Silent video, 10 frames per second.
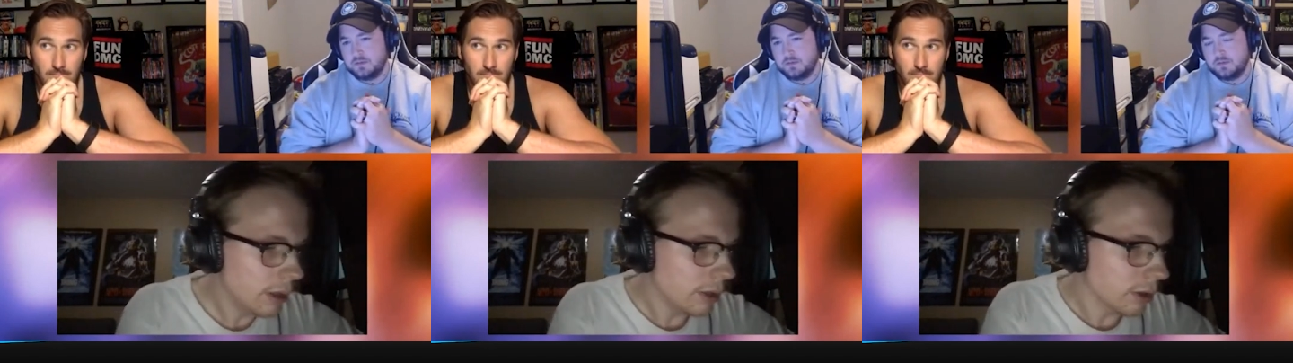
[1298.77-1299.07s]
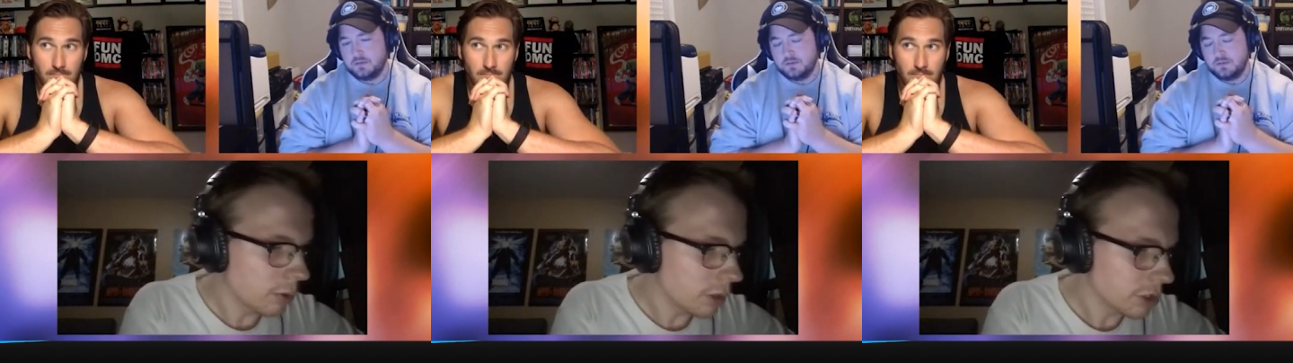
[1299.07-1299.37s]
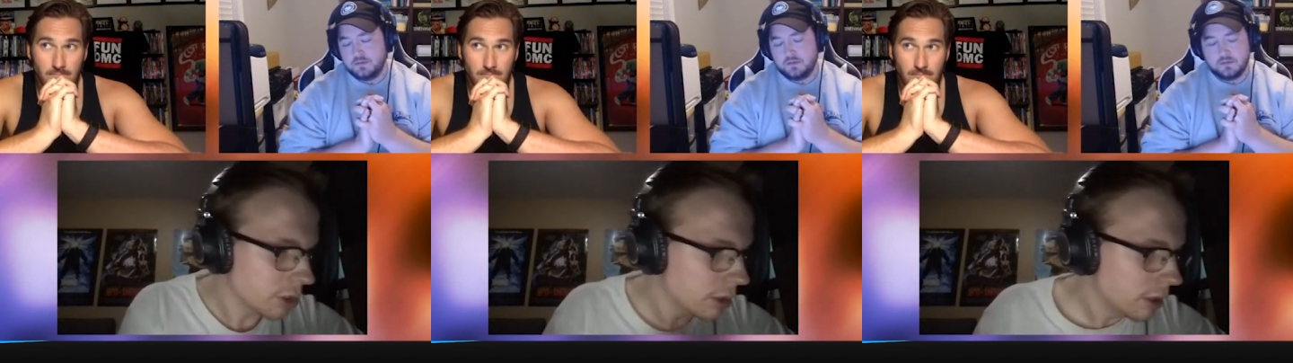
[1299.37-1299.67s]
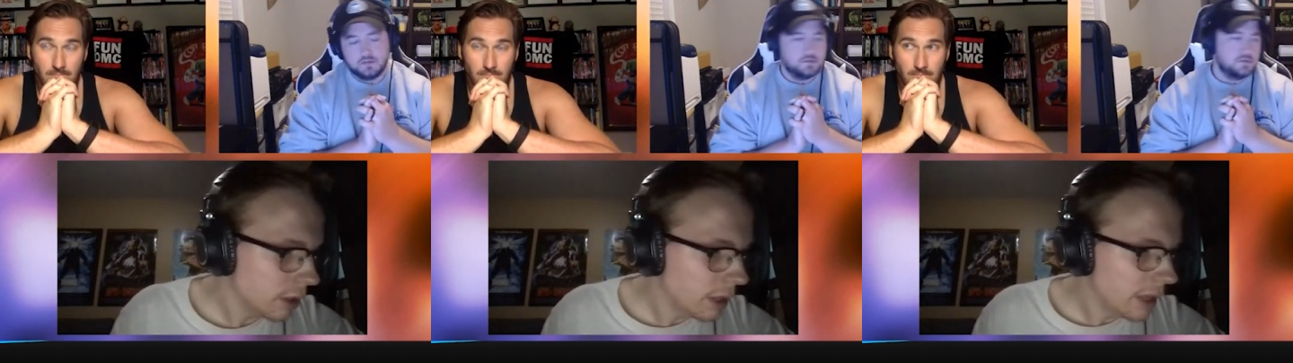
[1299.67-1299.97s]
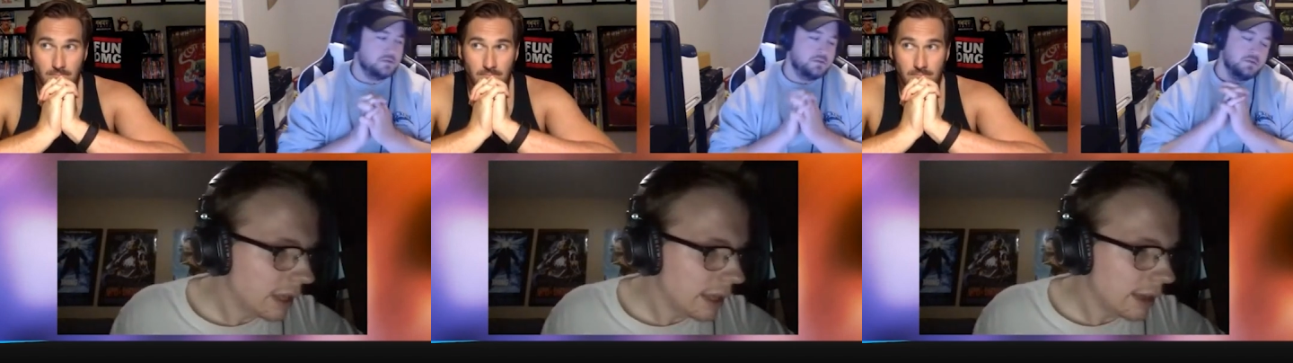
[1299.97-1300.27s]
Speaker 1: Your question.
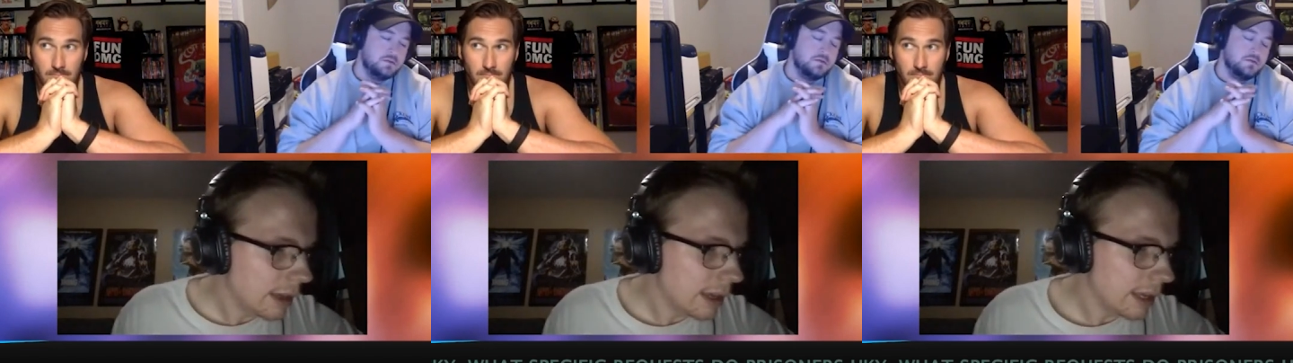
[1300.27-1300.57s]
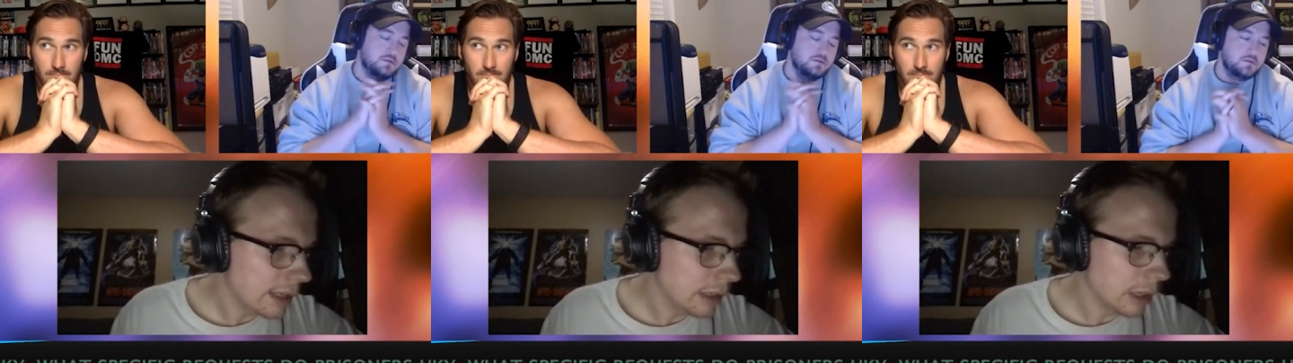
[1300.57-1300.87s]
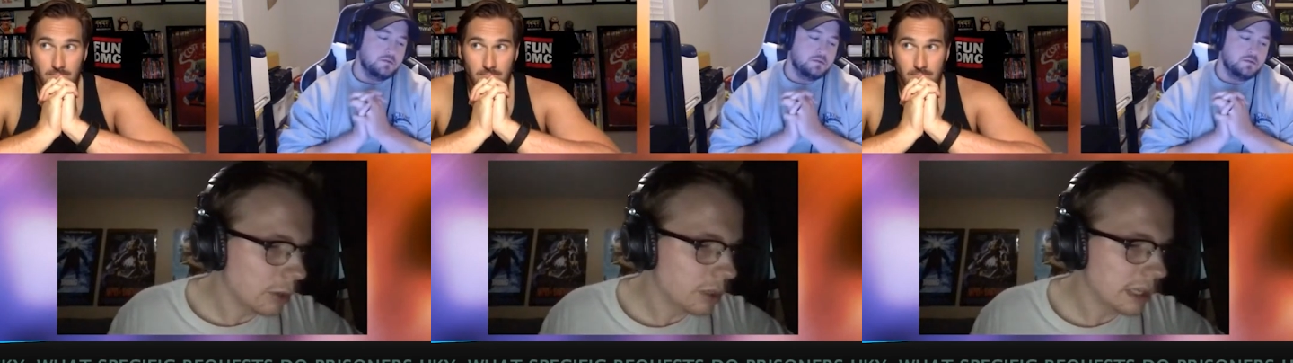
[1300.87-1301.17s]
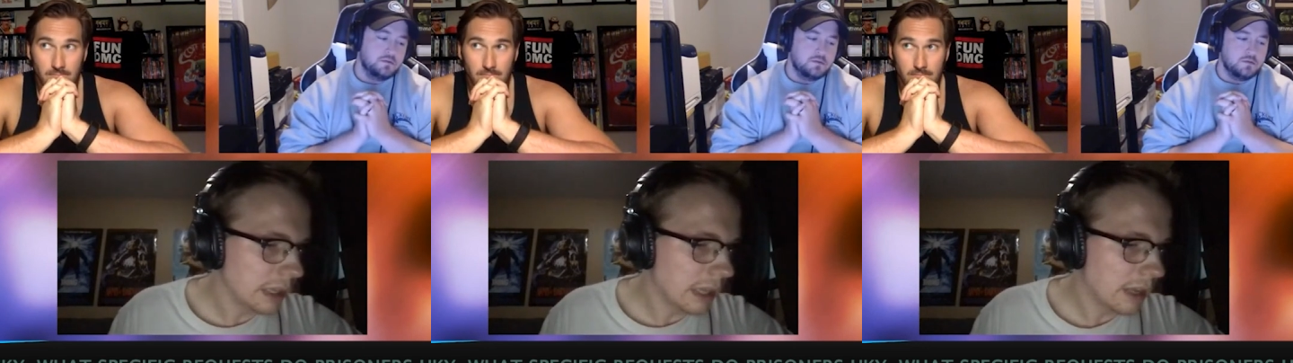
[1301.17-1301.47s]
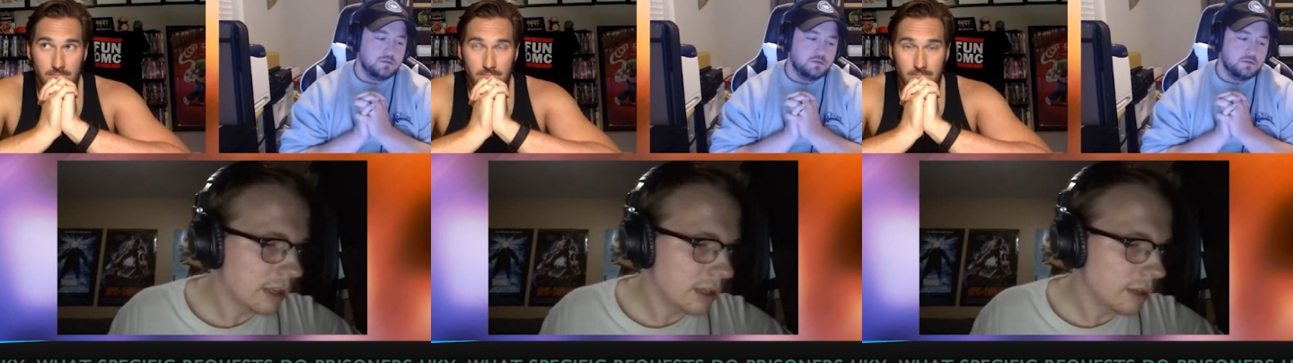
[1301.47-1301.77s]
In Logan
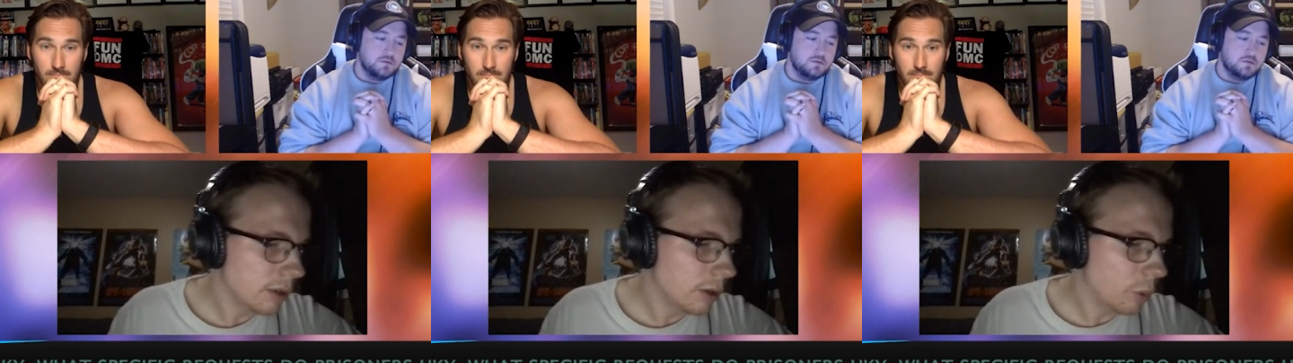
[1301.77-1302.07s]
Lucky,